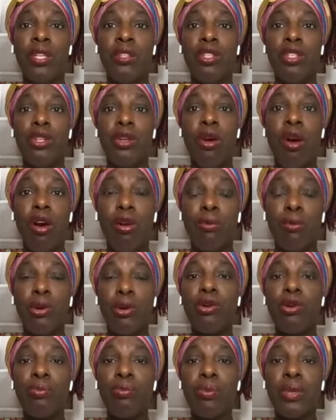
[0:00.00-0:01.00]
you know, our
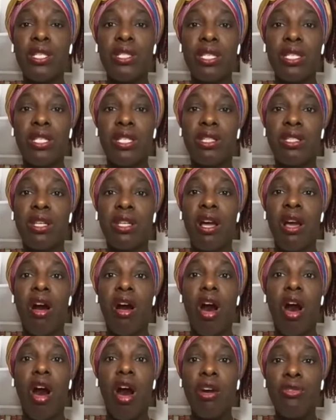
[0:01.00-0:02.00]
purposes
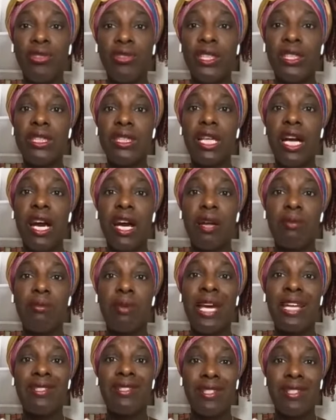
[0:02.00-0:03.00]
oftentimes
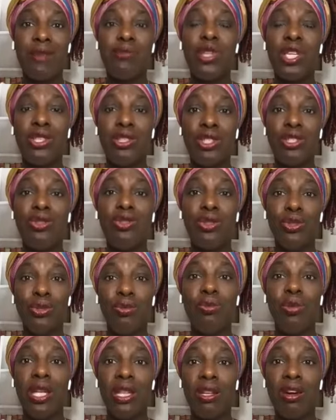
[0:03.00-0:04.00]
has something to
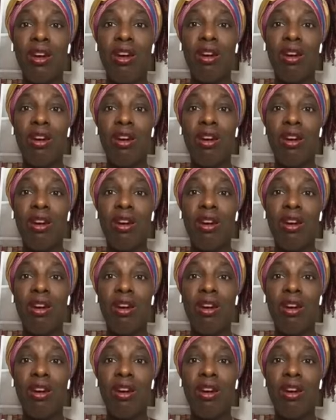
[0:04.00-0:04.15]
do with